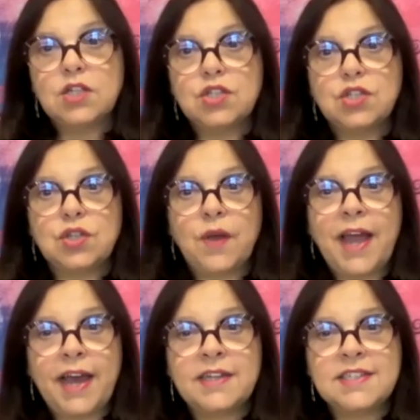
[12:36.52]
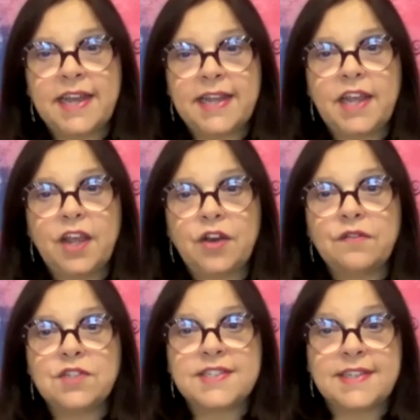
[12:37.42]
So how to take care
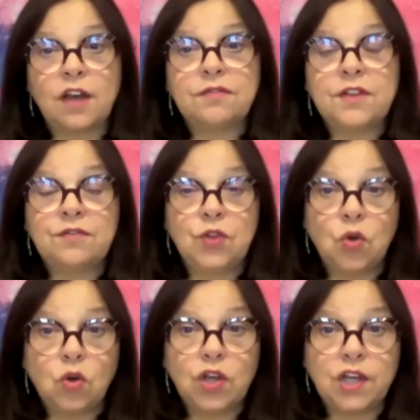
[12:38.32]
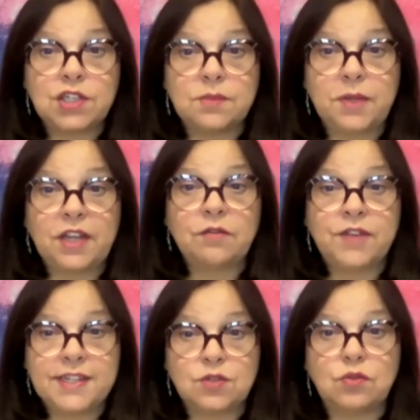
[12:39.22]
of yourself if you're going to be a
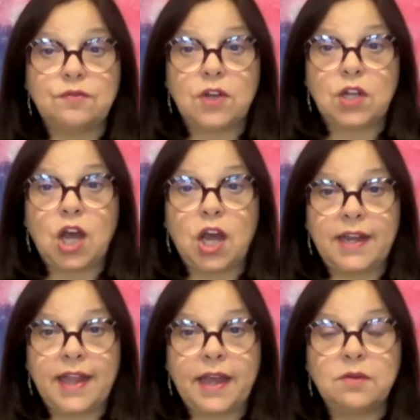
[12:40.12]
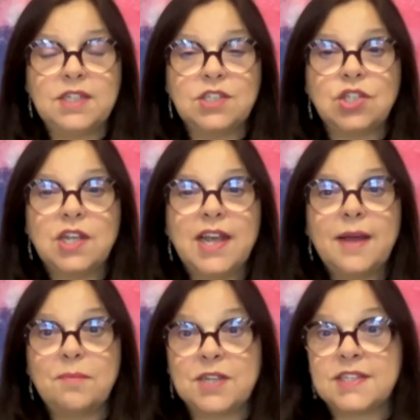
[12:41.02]
vessel for light language,
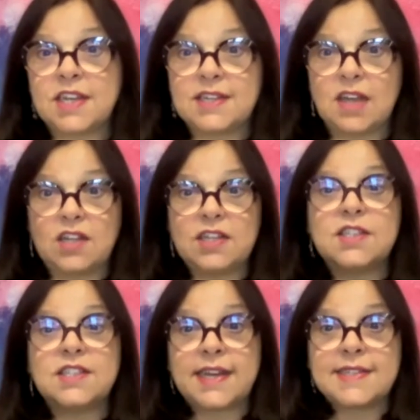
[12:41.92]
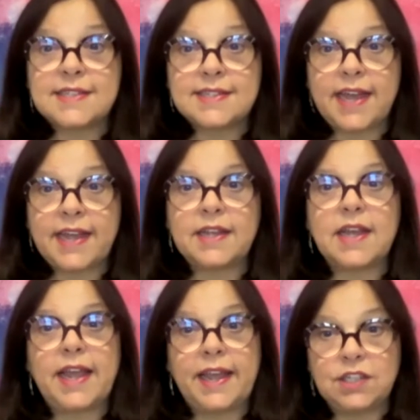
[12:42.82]
because it does take
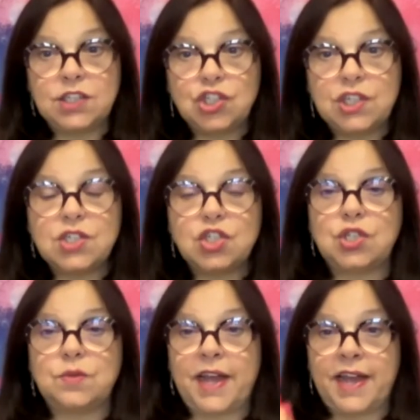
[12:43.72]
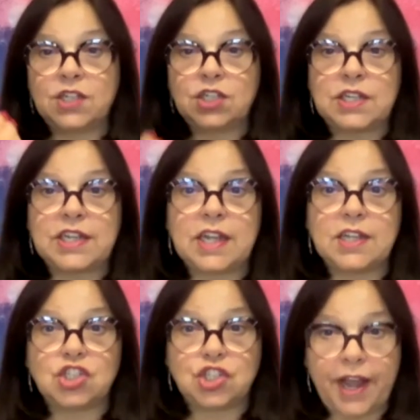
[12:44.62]
energy to actually
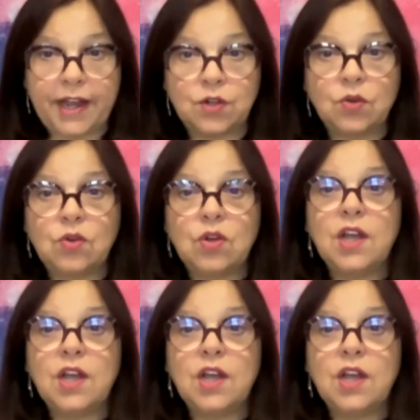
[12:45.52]
channel,